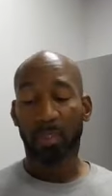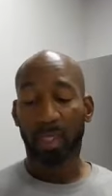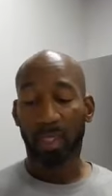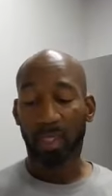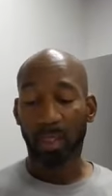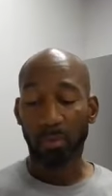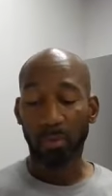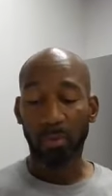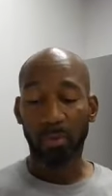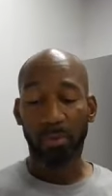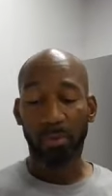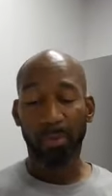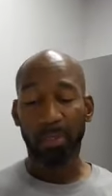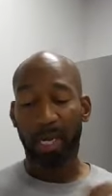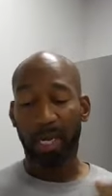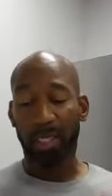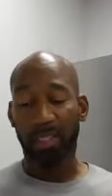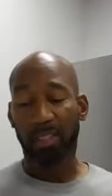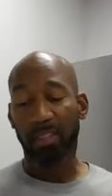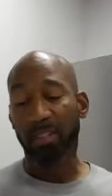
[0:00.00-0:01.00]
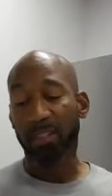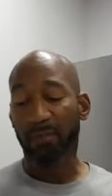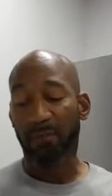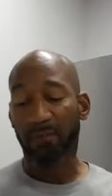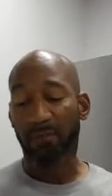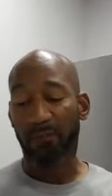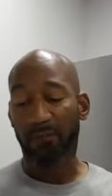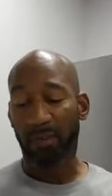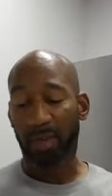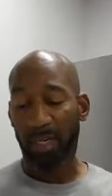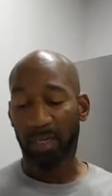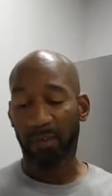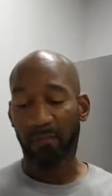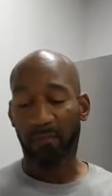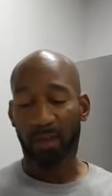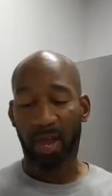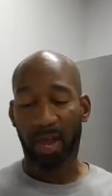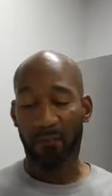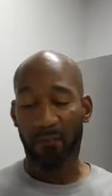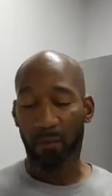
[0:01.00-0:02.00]
Hebrew will be H
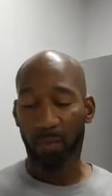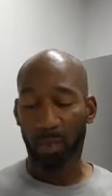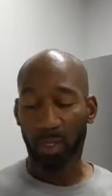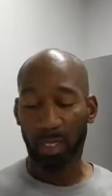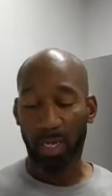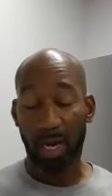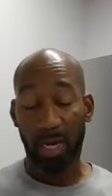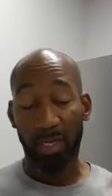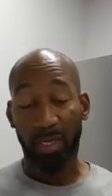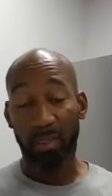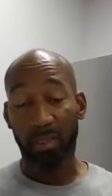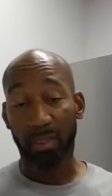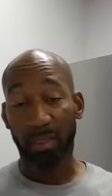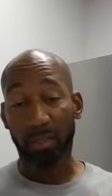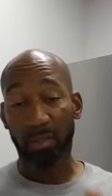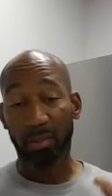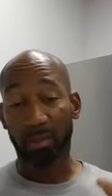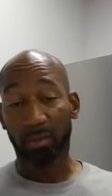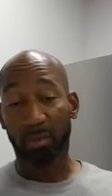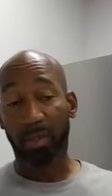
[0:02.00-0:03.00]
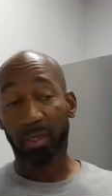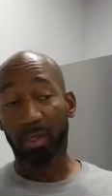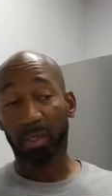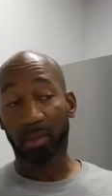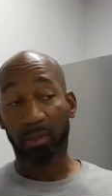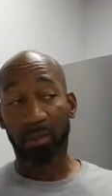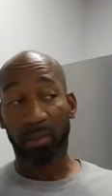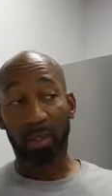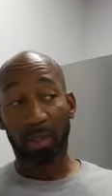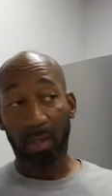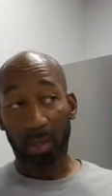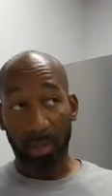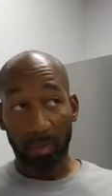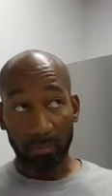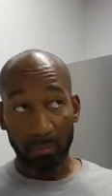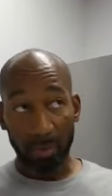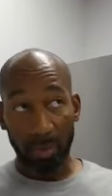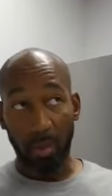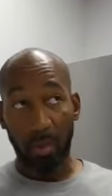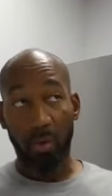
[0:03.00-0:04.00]
8549 in the Greek
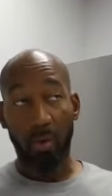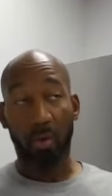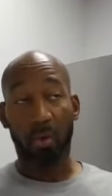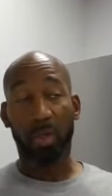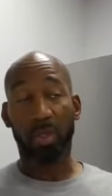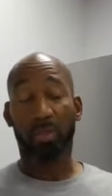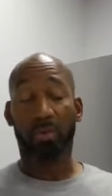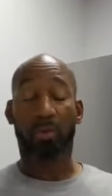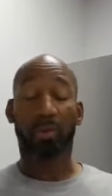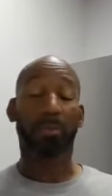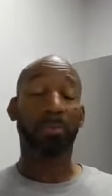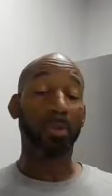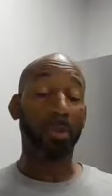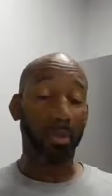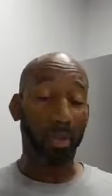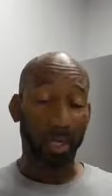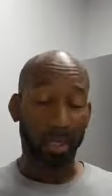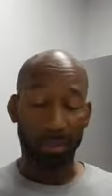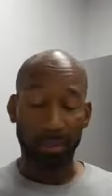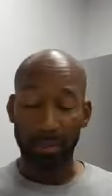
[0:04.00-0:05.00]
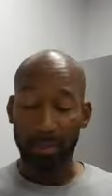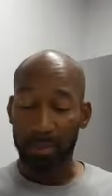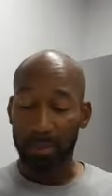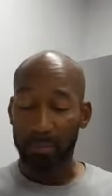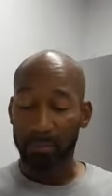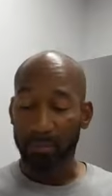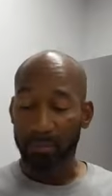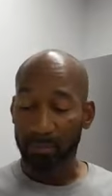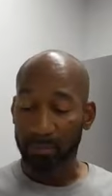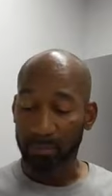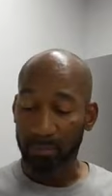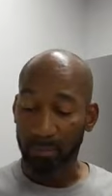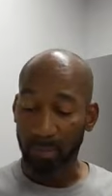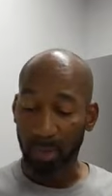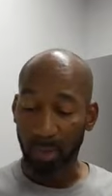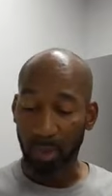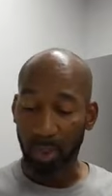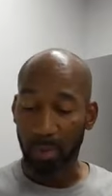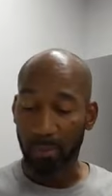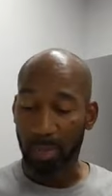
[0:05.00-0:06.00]
concordance or the Blue Letter,
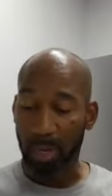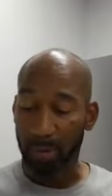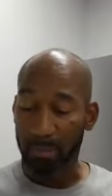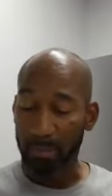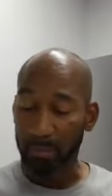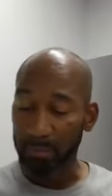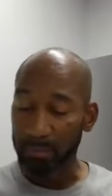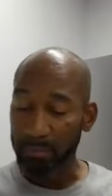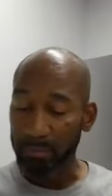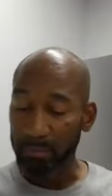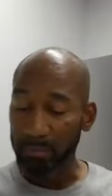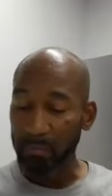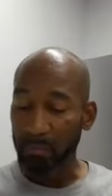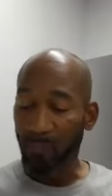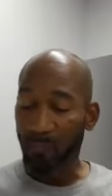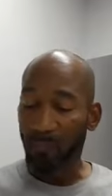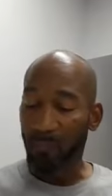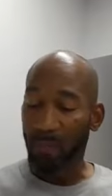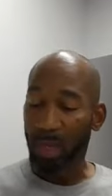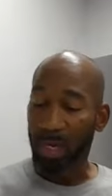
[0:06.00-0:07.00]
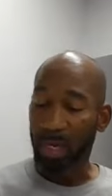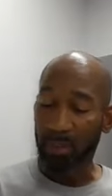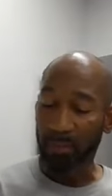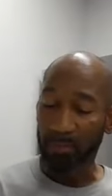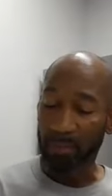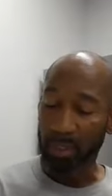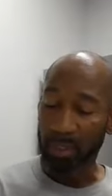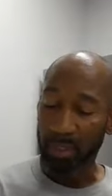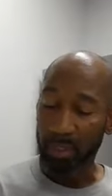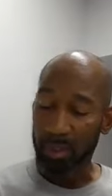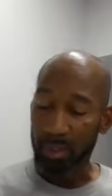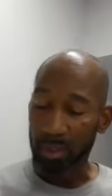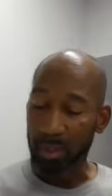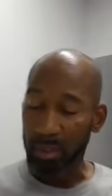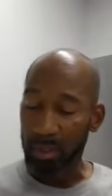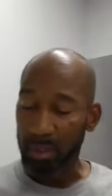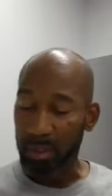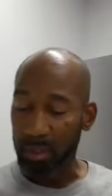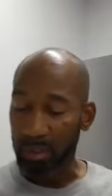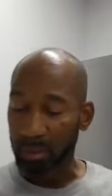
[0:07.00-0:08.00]
Blue Letter Bible and it means
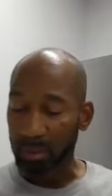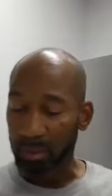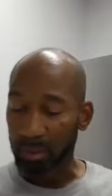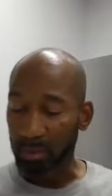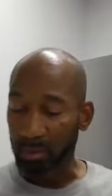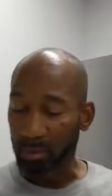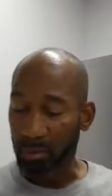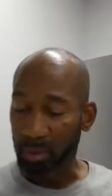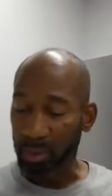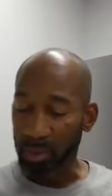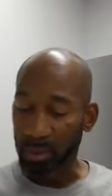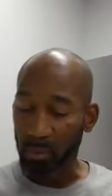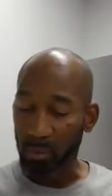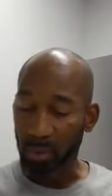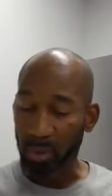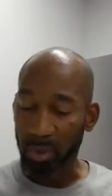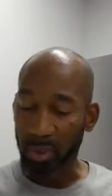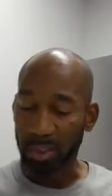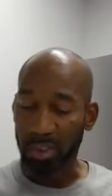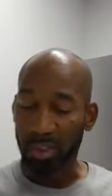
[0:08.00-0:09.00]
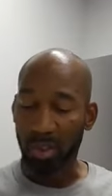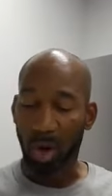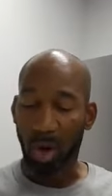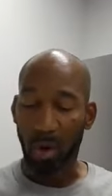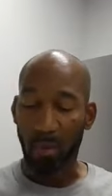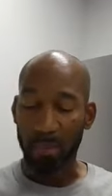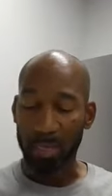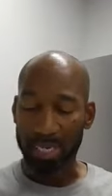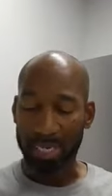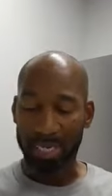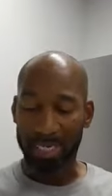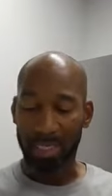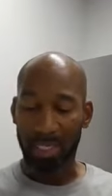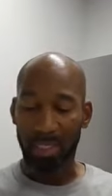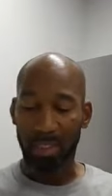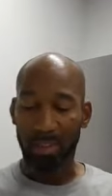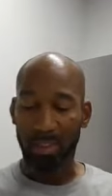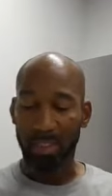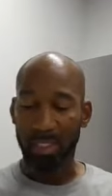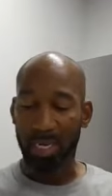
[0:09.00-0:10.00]
uh, the Greek word is tawmeem,
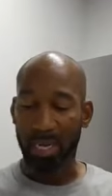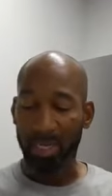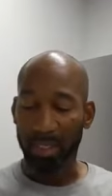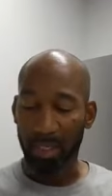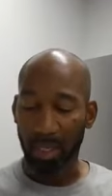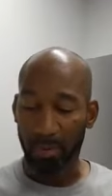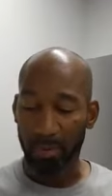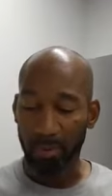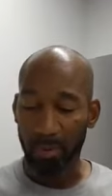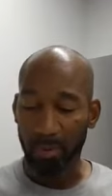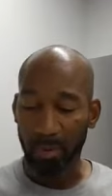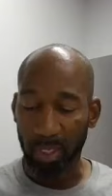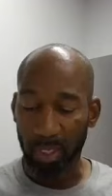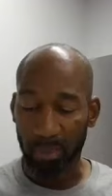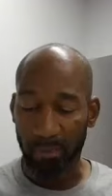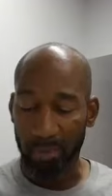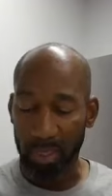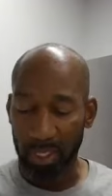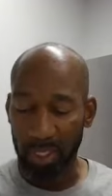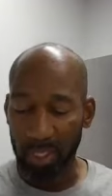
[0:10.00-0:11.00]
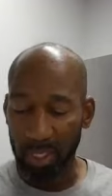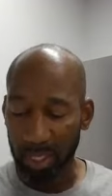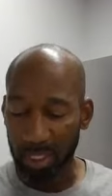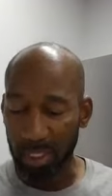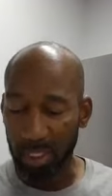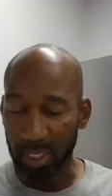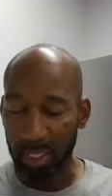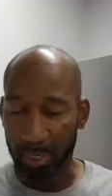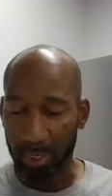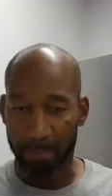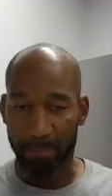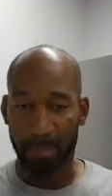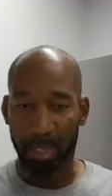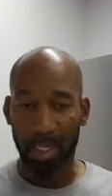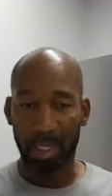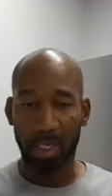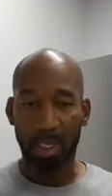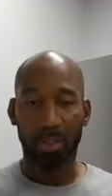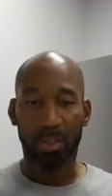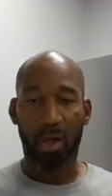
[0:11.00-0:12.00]
T A W M E E M,
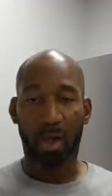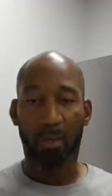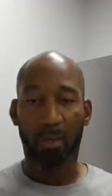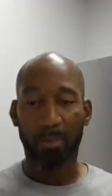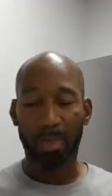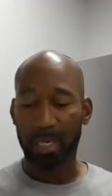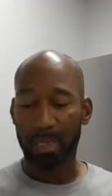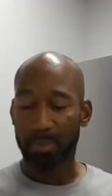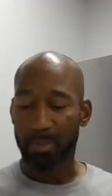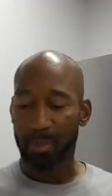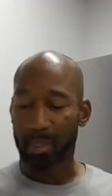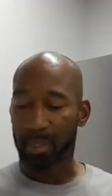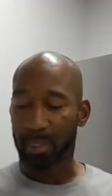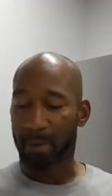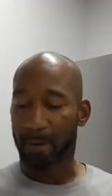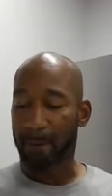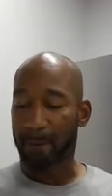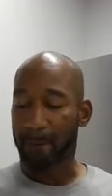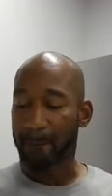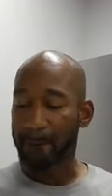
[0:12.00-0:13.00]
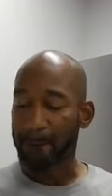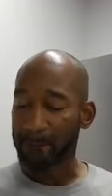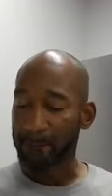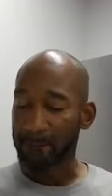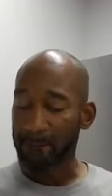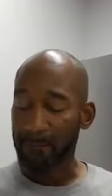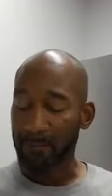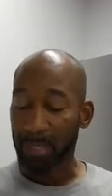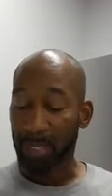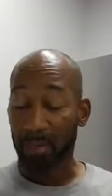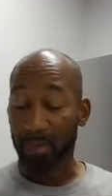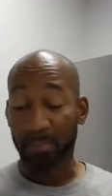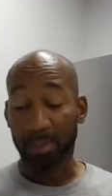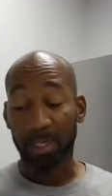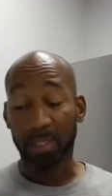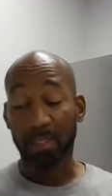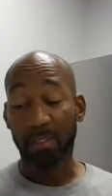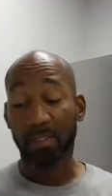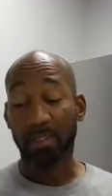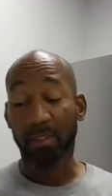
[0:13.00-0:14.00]
tawmeem. And it
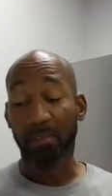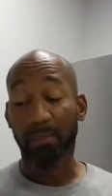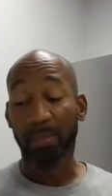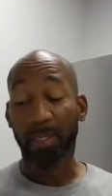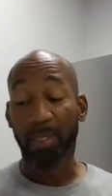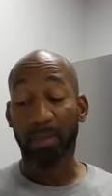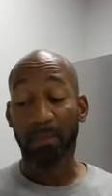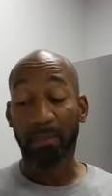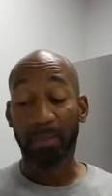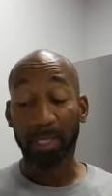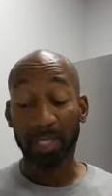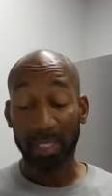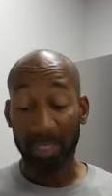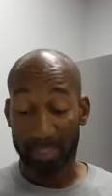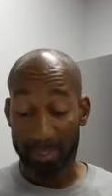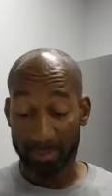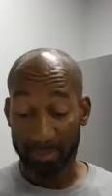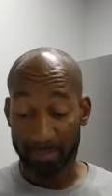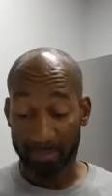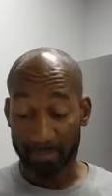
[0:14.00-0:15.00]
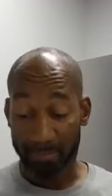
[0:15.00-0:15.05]
means to be complete,